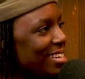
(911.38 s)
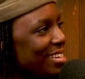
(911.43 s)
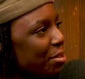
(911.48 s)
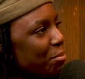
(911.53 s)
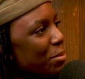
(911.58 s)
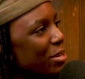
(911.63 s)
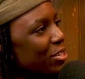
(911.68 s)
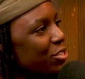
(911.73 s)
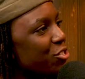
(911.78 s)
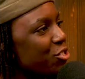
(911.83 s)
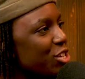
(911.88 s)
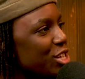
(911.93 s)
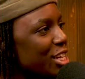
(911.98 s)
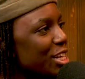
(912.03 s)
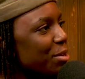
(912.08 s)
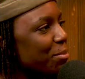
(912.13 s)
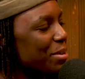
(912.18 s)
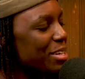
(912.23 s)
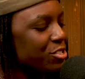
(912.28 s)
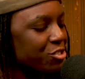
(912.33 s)
It's just a
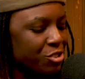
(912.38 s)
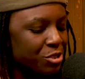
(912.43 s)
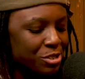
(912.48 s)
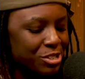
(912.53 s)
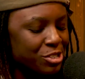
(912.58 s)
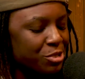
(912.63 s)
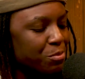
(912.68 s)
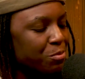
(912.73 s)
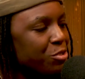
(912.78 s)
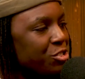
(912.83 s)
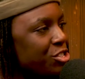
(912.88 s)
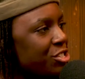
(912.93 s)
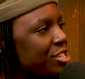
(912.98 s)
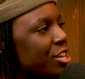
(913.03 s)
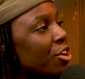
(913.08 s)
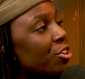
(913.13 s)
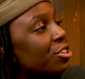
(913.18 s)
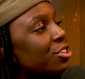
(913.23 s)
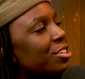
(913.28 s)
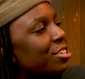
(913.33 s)
little bit, some
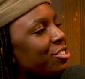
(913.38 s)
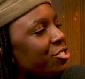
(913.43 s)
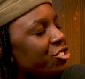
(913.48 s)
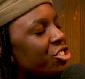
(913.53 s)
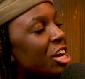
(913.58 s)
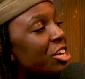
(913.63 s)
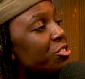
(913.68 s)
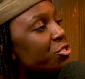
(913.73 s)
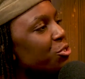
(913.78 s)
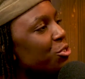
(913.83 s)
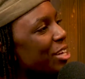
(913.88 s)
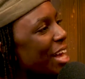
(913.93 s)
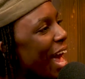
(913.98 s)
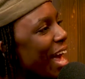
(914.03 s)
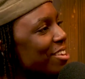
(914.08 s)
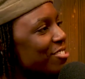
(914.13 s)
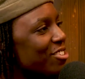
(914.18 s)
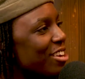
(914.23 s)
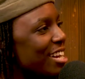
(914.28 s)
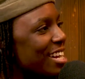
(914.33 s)
subtle gentle
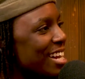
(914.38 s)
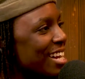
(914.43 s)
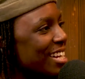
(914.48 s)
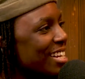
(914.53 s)
gaslighting.